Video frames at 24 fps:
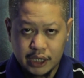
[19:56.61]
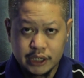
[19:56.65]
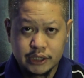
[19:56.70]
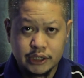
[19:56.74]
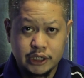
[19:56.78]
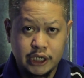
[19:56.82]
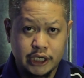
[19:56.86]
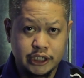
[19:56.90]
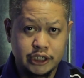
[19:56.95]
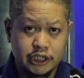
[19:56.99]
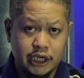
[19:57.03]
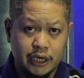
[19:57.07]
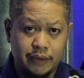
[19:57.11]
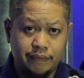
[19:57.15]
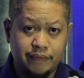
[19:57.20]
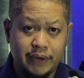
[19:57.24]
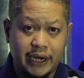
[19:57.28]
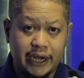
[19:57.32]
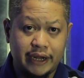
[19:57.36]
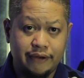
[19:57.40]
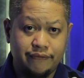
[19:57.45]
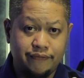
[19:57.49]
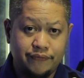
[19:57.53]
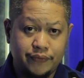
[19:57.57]

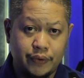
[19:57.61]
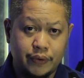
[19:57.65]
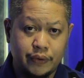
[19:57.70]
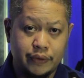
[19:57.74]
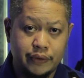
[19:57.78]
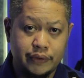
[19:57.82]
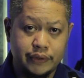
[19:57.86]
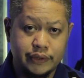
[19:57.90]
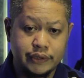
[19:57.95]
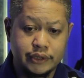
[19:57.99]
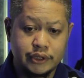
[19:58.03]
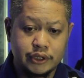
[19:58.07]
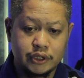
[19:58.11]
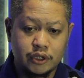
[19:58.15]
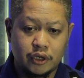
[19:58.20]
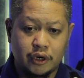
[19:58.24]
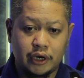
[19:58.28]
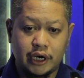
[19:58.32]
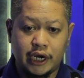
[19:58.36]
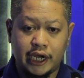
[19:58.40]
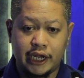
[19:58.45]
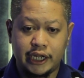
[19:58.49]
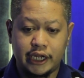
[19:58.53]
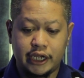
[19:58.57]
gingerbread phones or
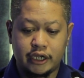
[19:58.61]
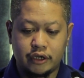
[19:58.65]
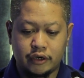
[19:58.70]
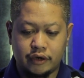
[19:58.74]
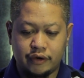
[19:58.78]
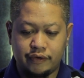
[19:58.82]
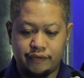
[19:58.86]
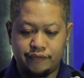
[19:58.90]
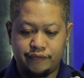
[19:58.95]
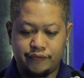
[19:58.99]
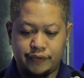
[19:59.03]
honeycomb